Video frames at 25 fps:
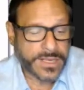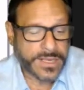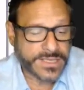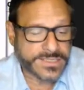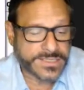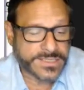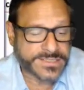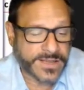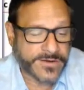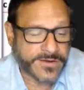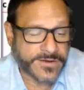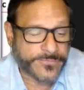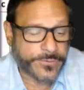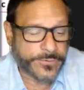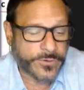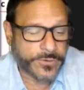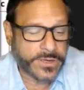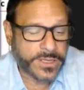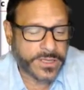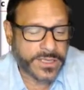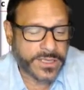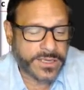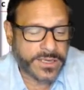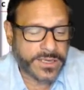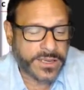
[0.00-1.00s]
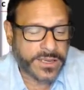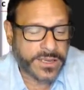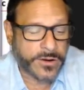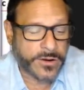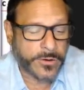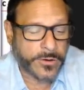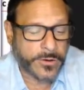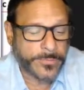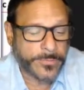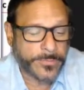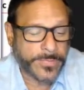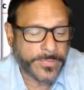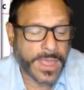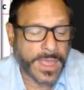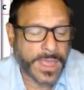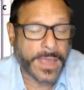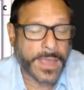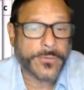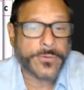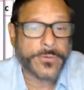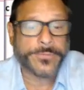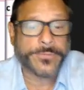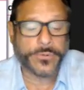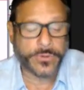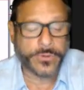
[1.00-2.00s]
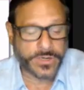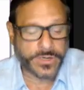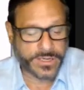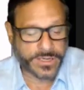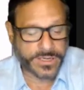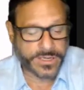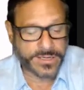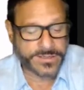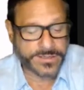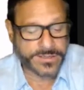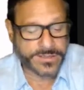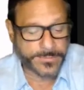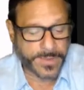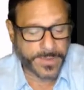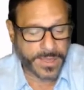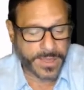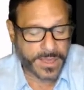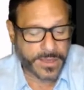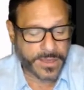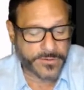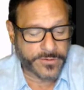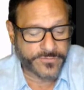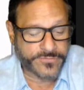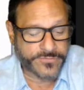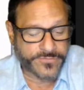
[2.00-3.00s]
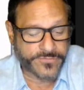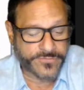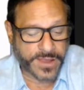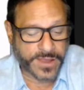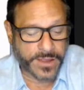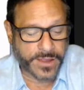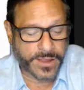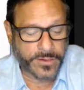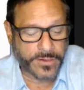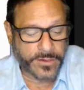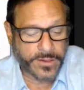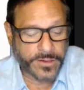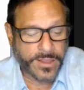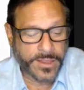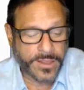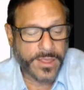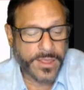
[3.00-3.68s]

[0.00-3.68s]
Instead of putting it here, I would put it into my header file,